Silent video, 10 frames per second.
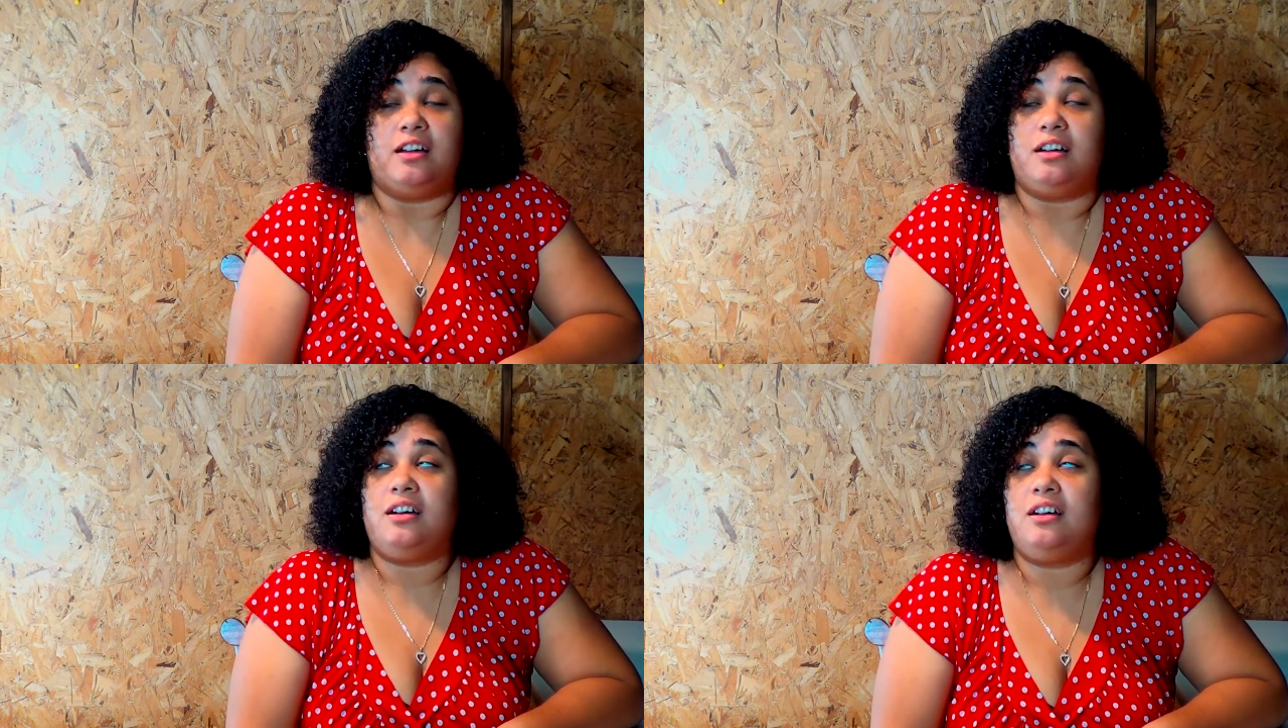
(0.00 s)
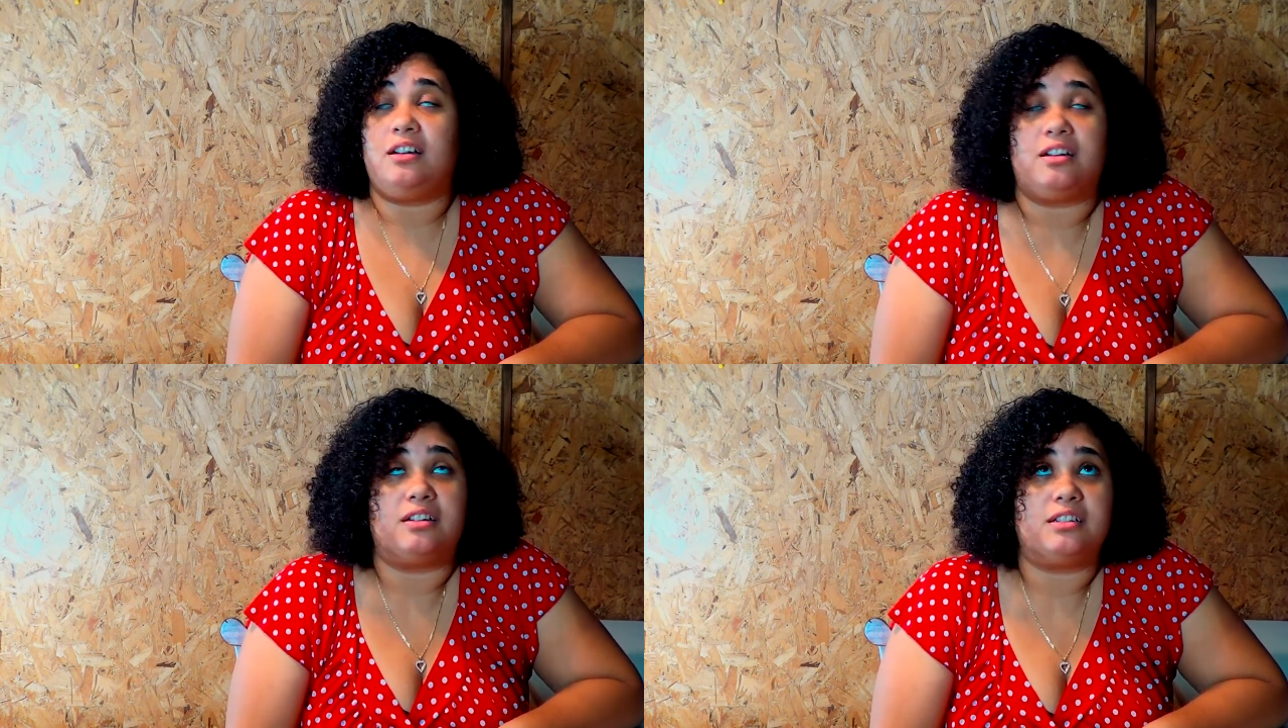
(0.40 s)

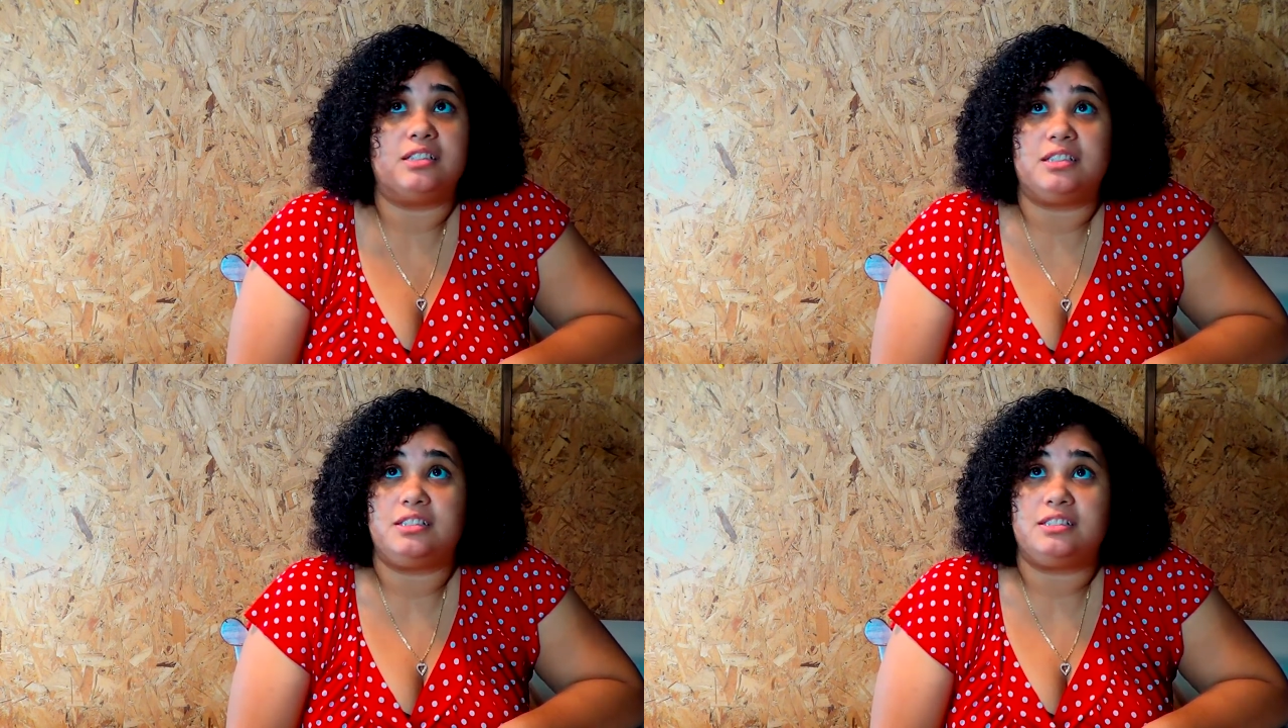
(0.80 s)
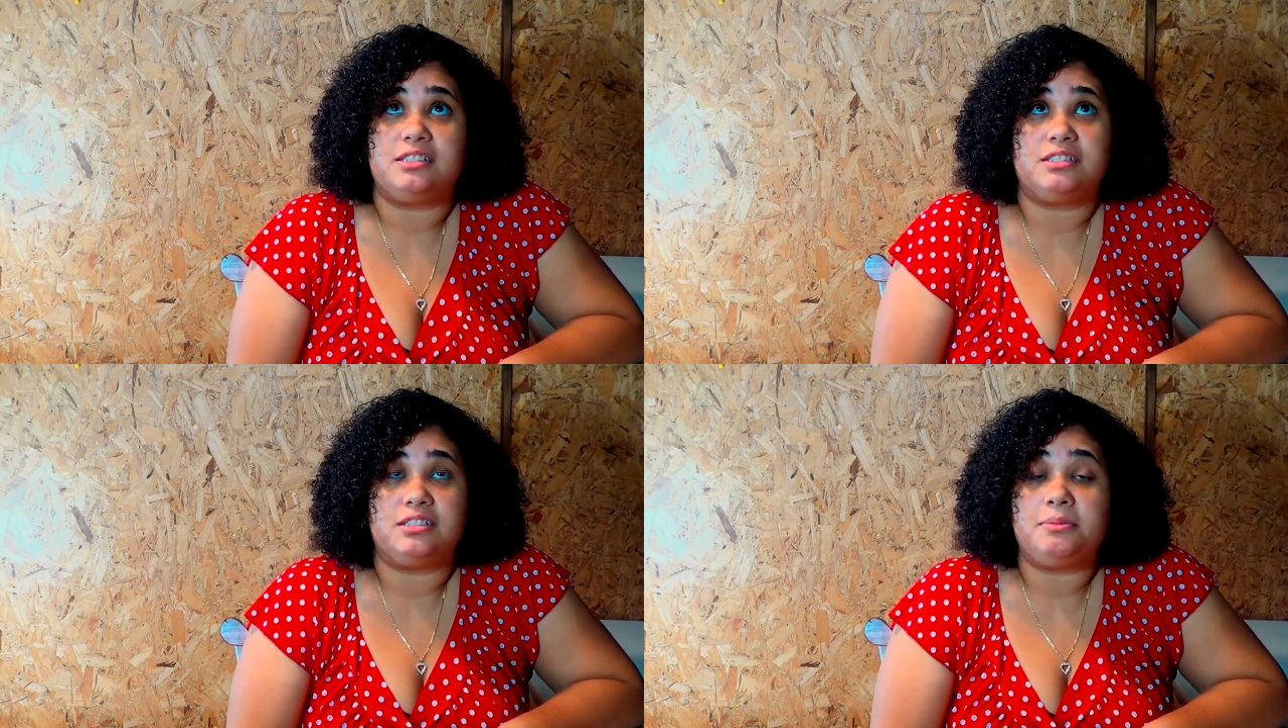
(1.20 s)
Oh,
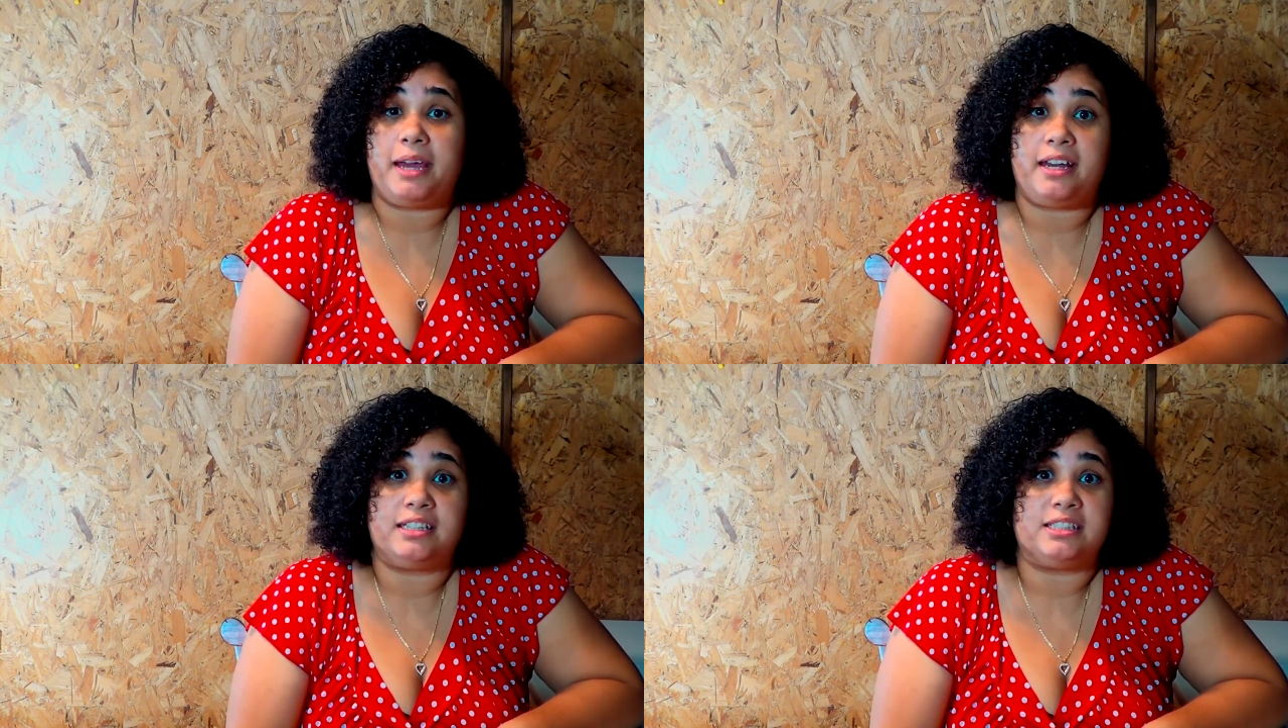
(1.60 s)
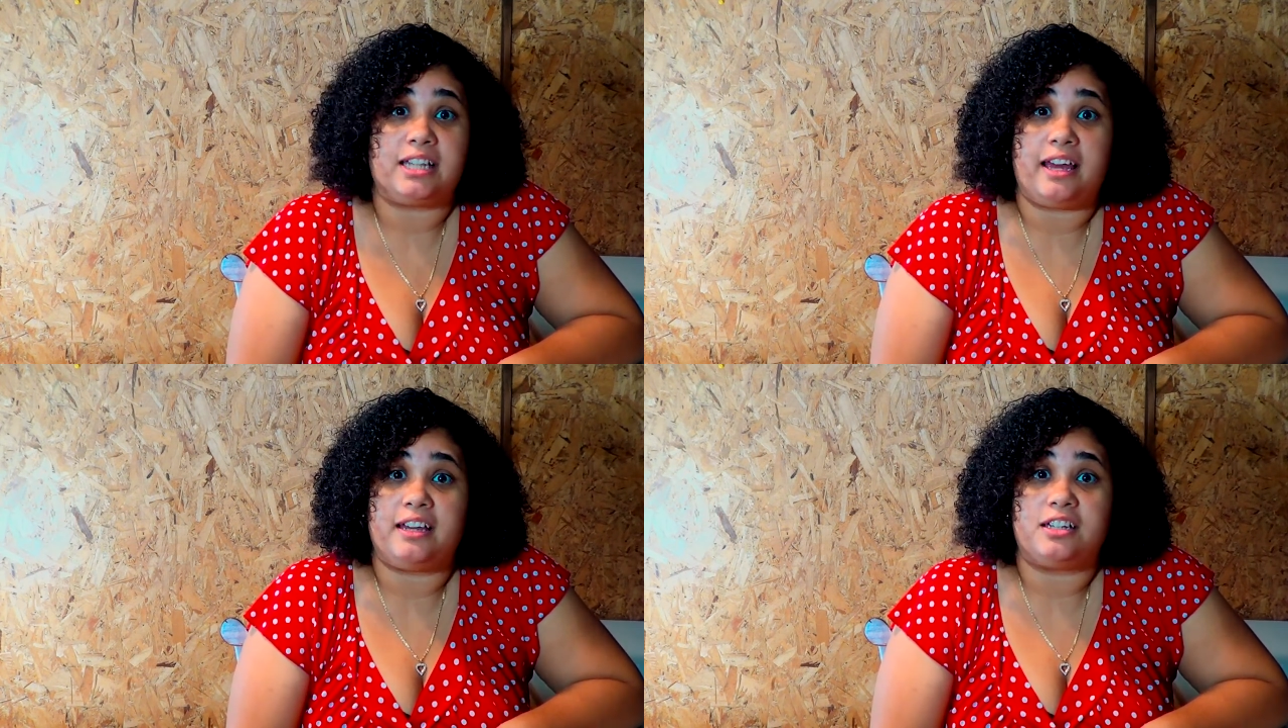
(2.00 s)
too bad it's
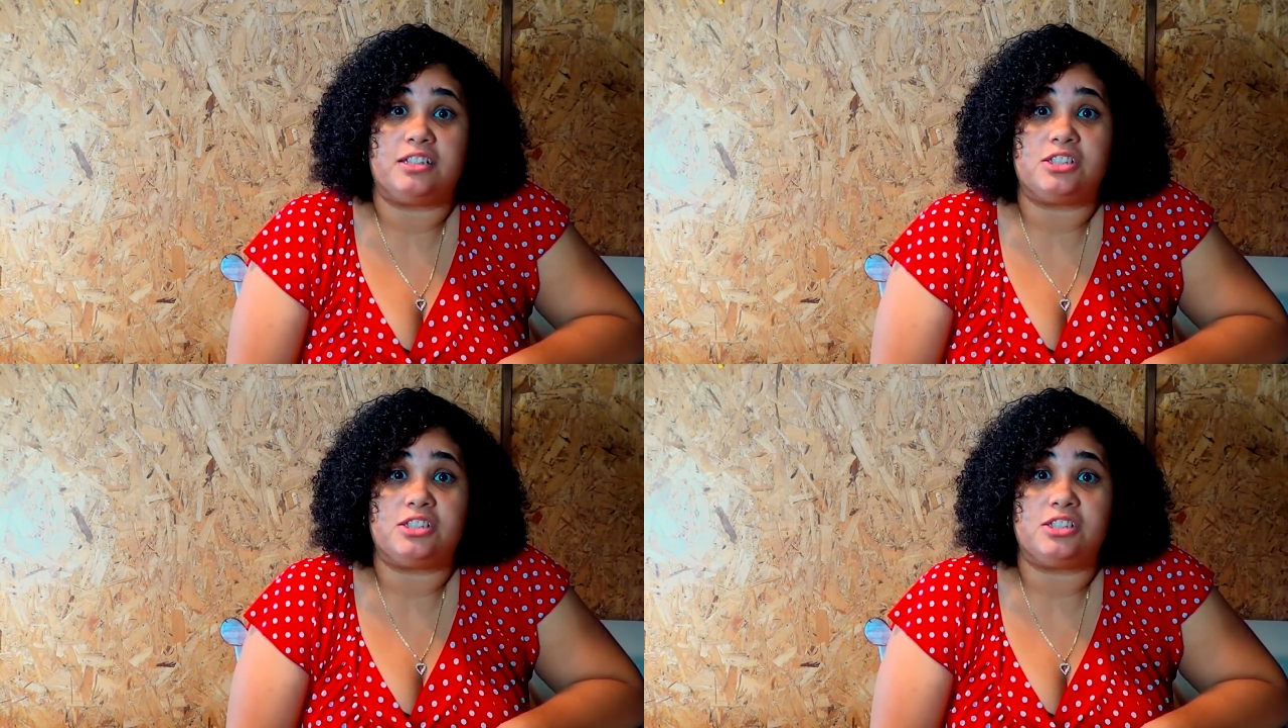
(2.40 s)
like